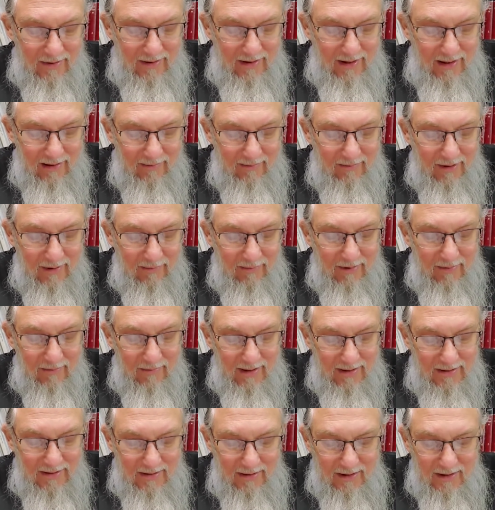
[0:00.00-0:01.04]
to help me be
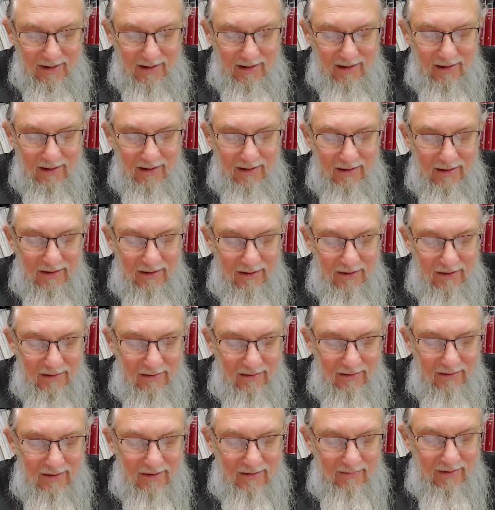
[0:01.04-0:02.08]
matzliach in the
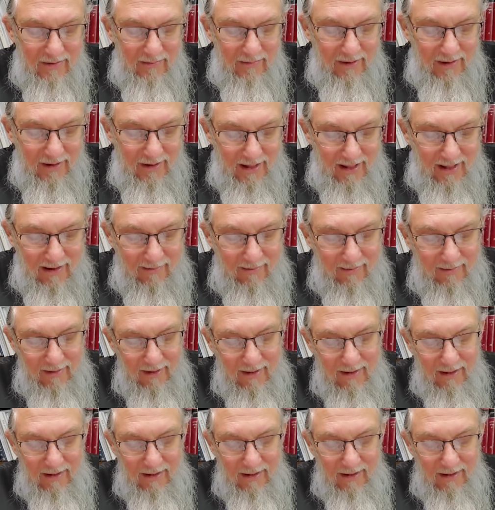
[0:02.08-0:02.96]
schus of the mechaber.